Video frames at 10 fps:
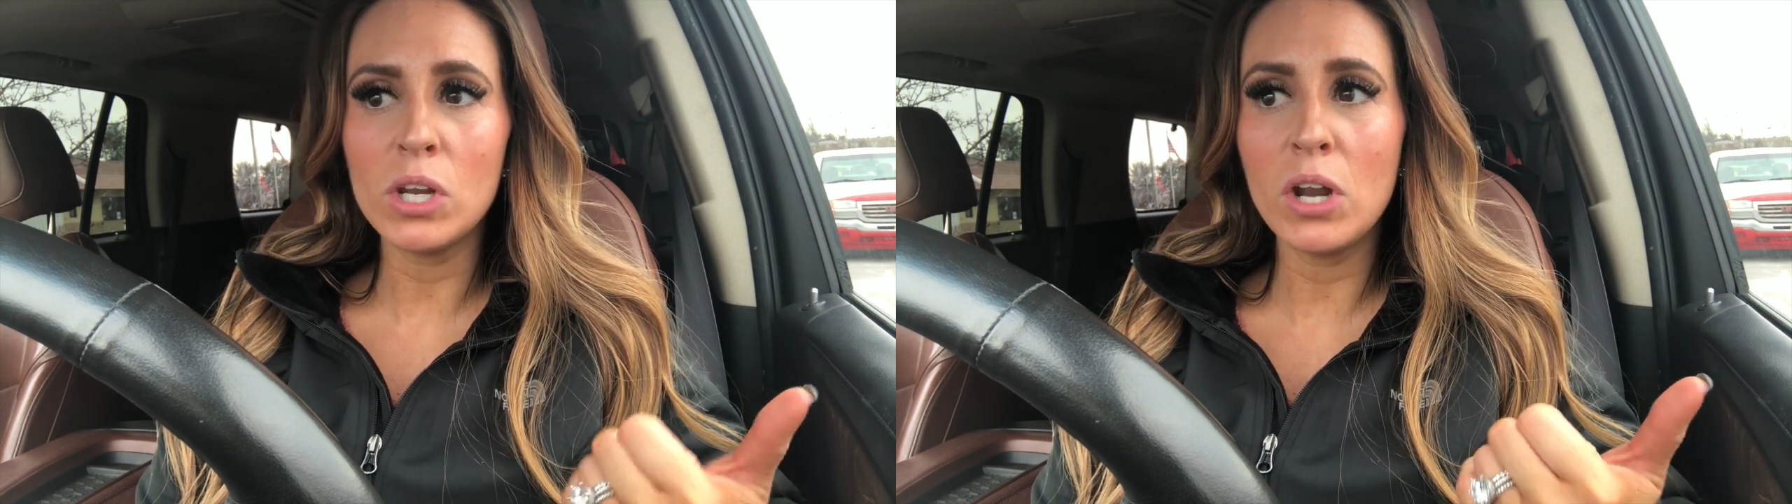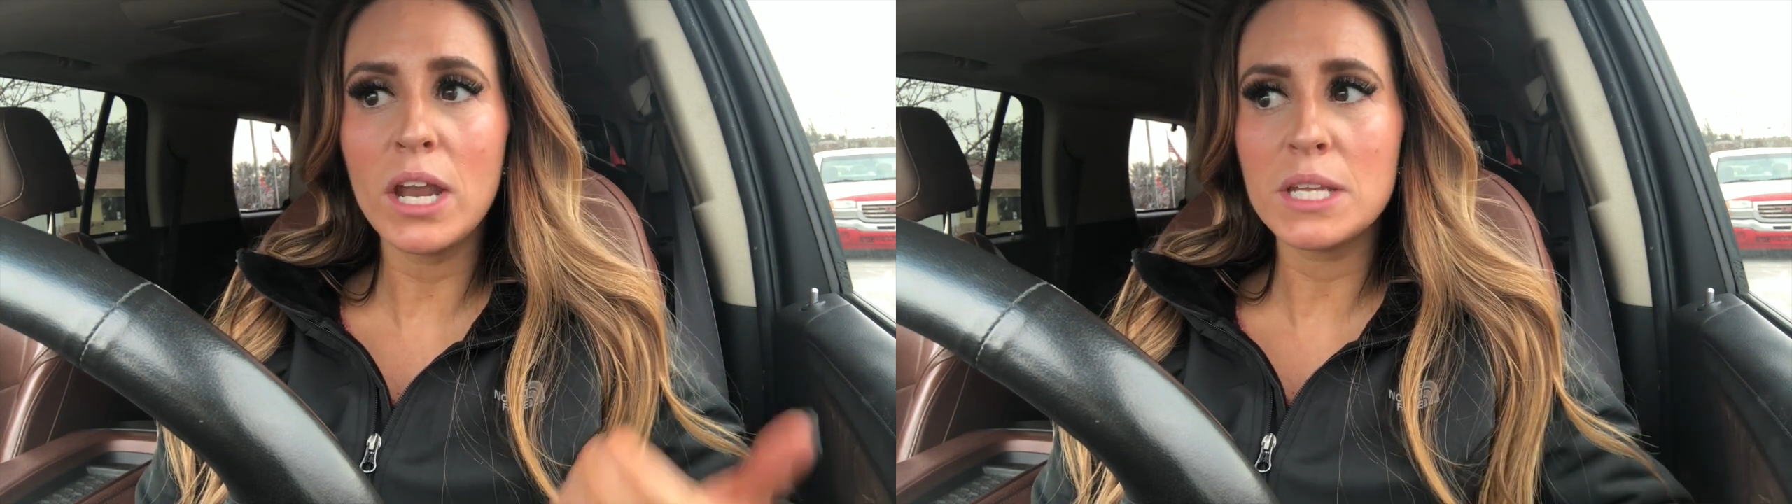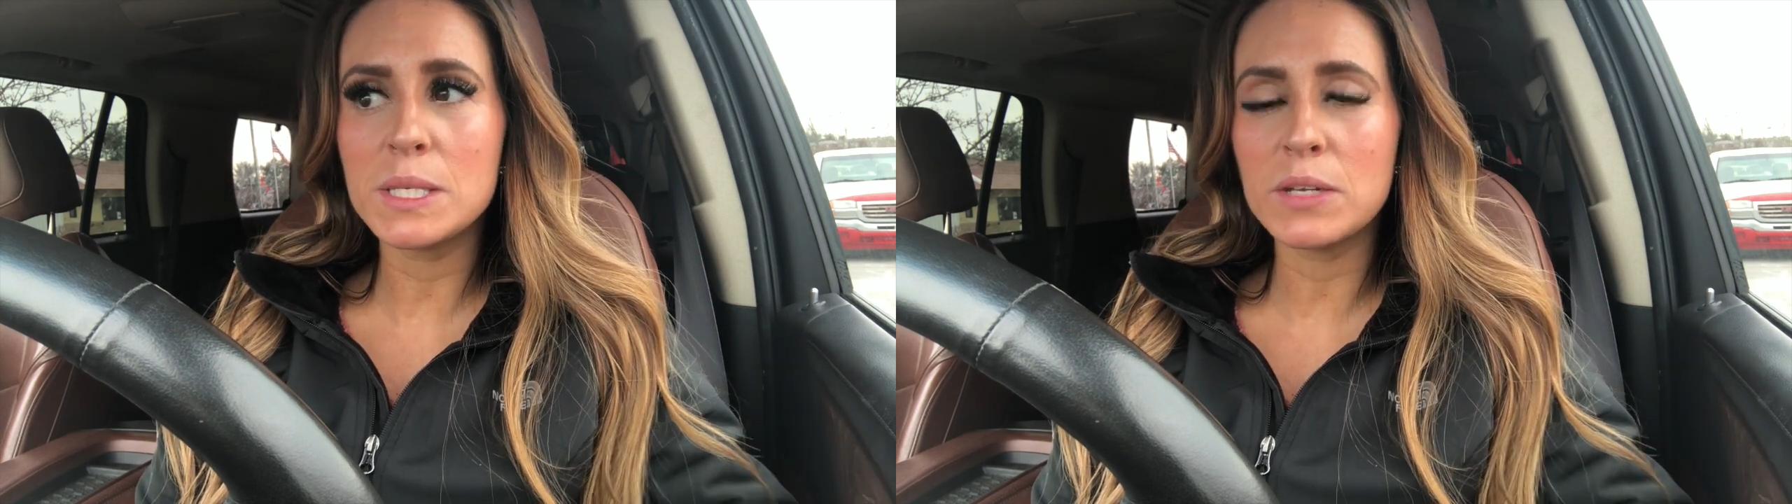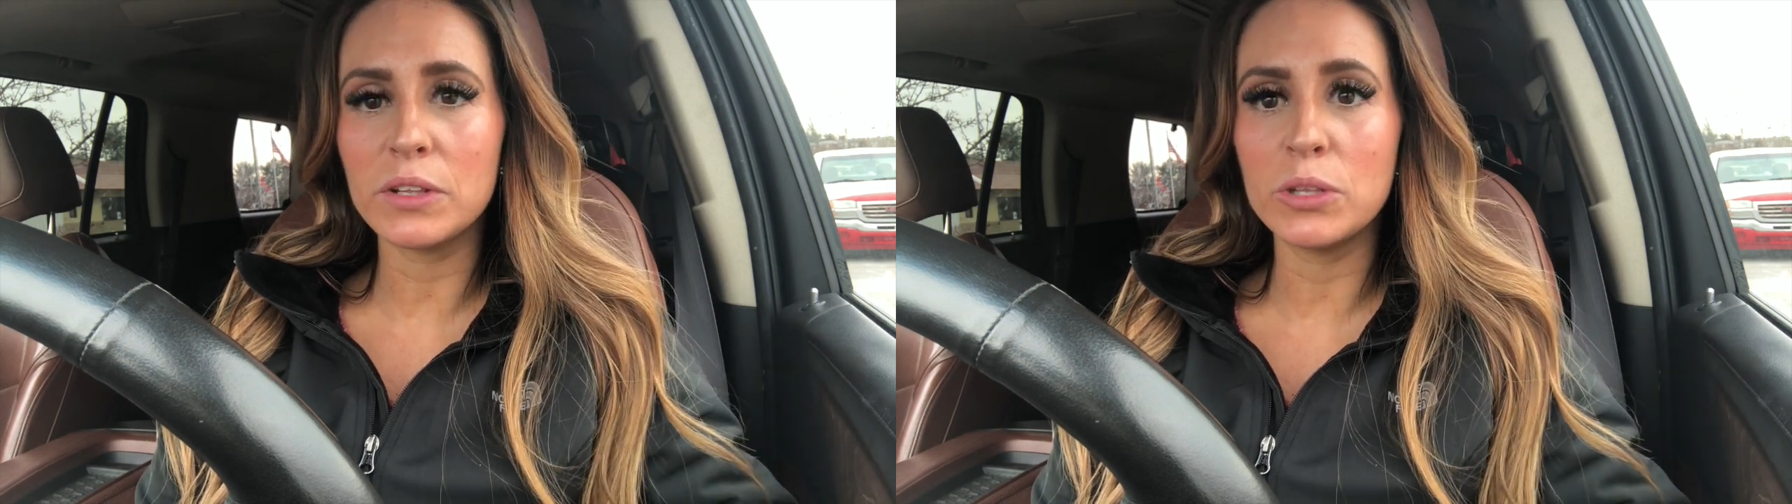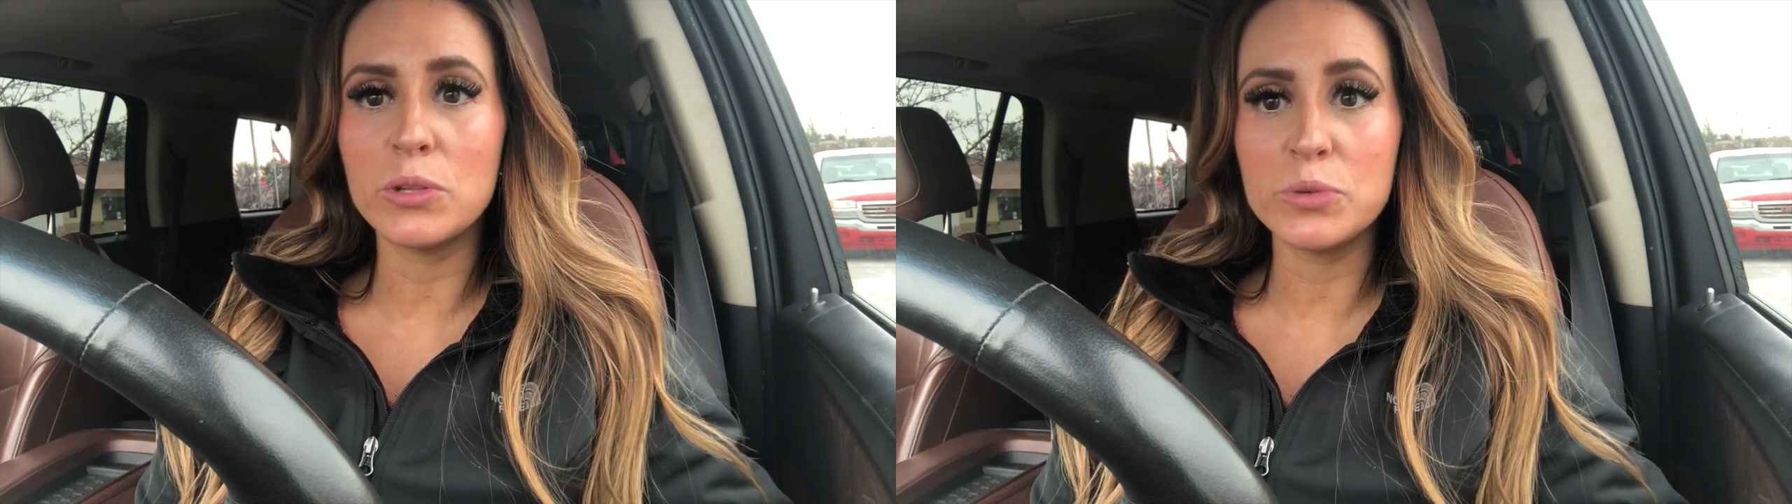not
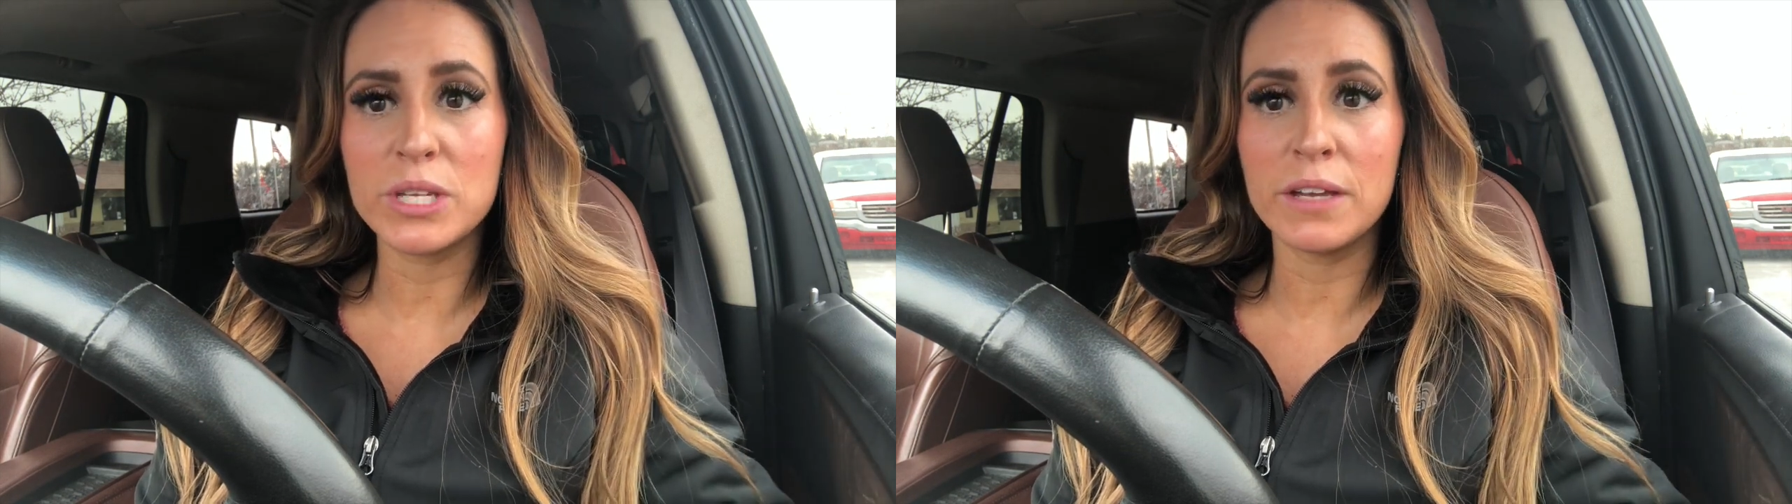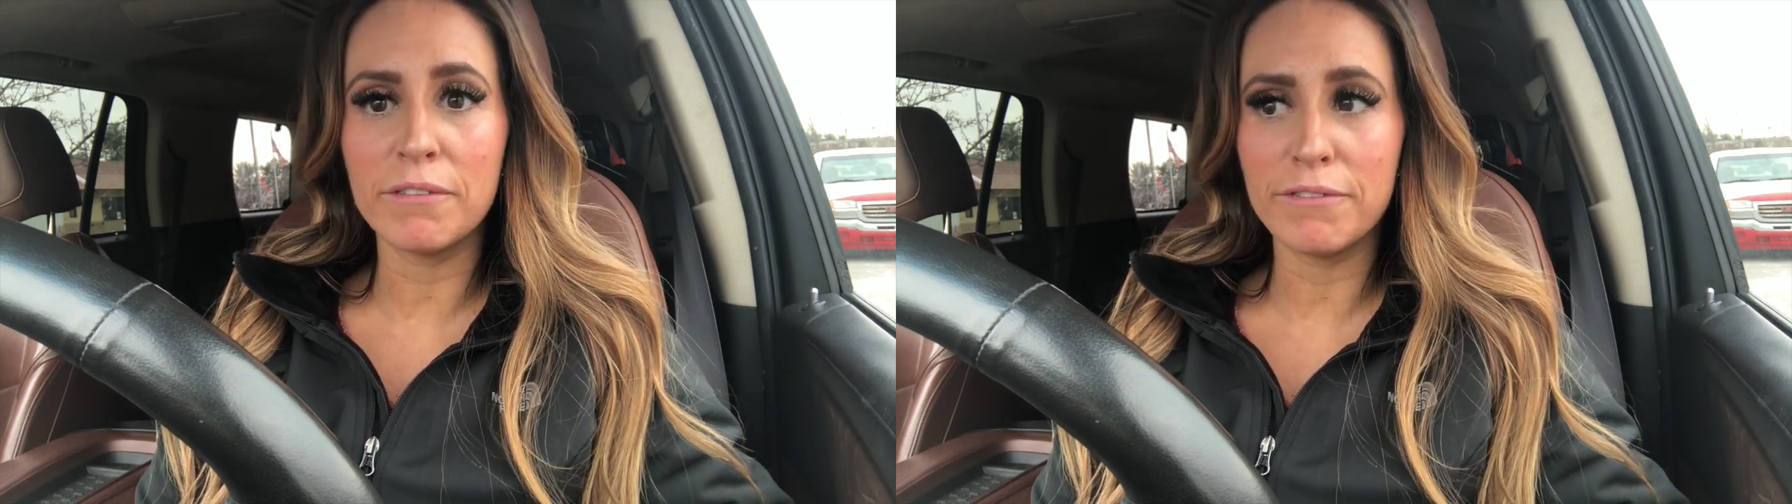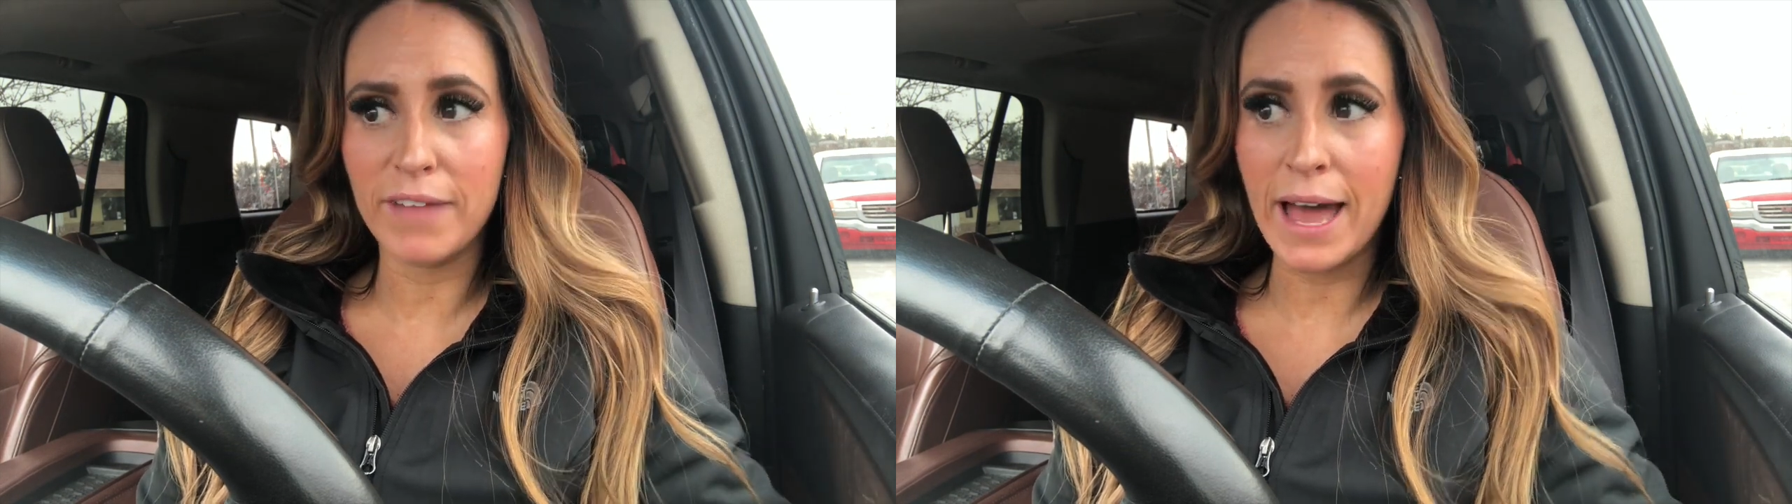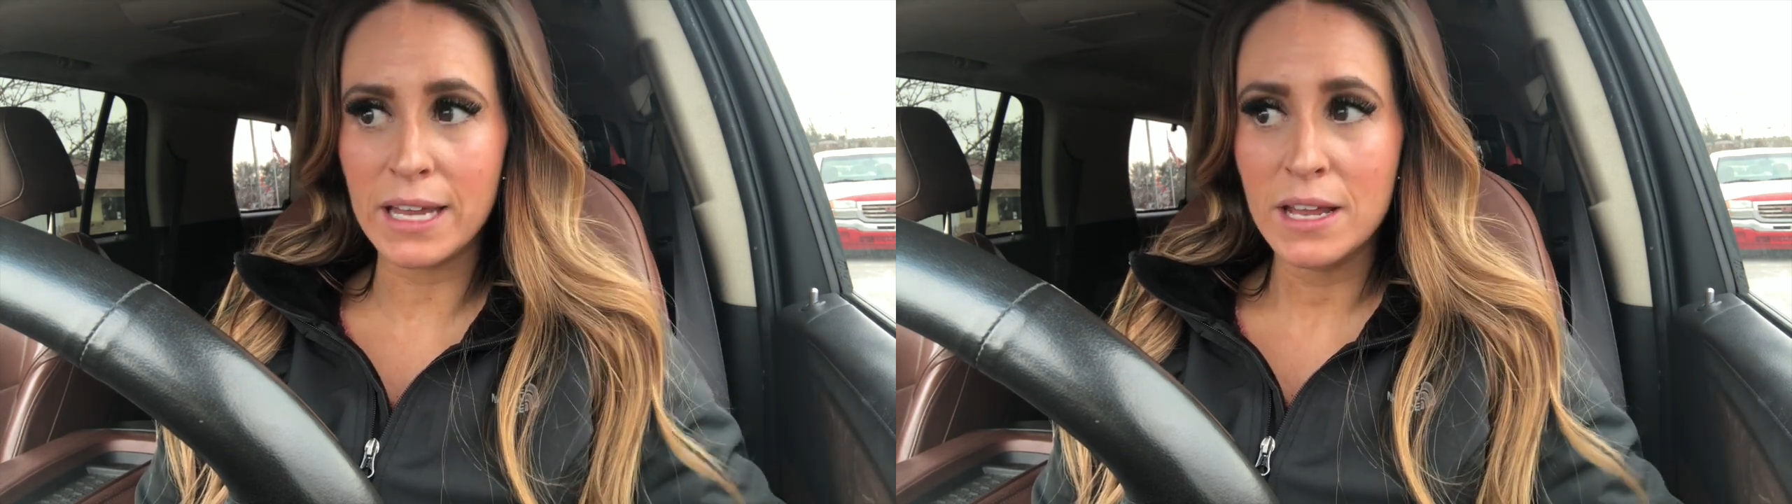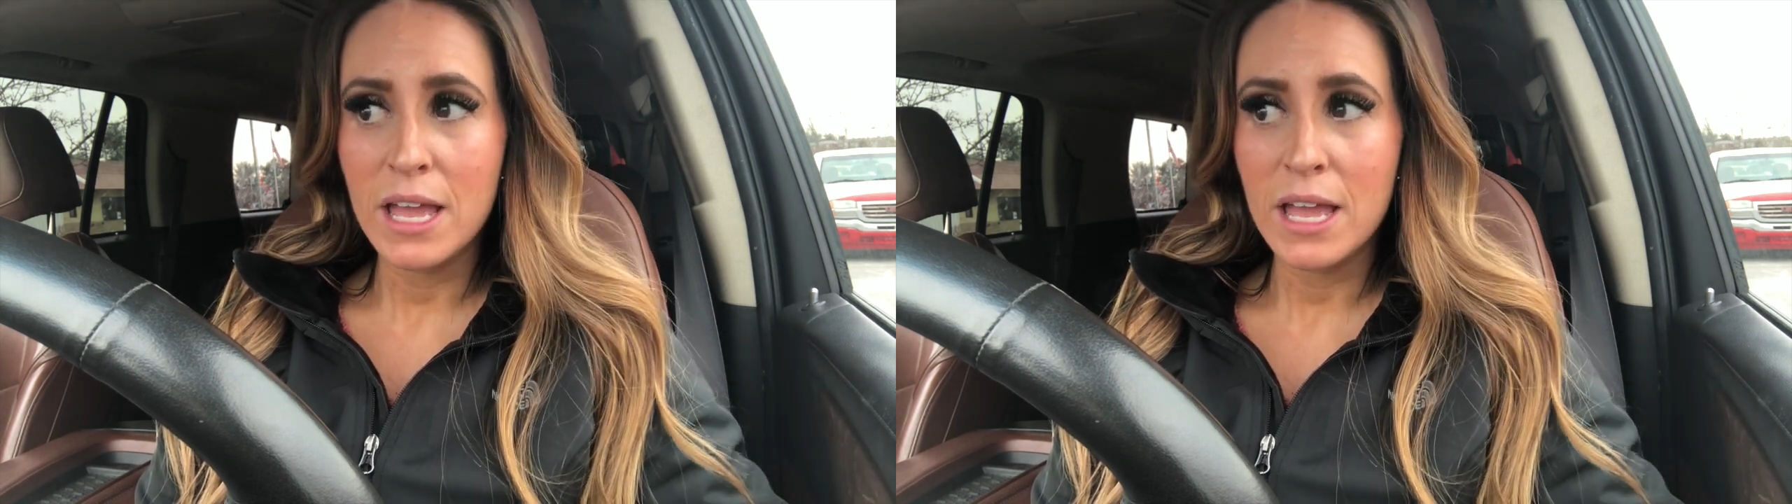necessarily losing fat.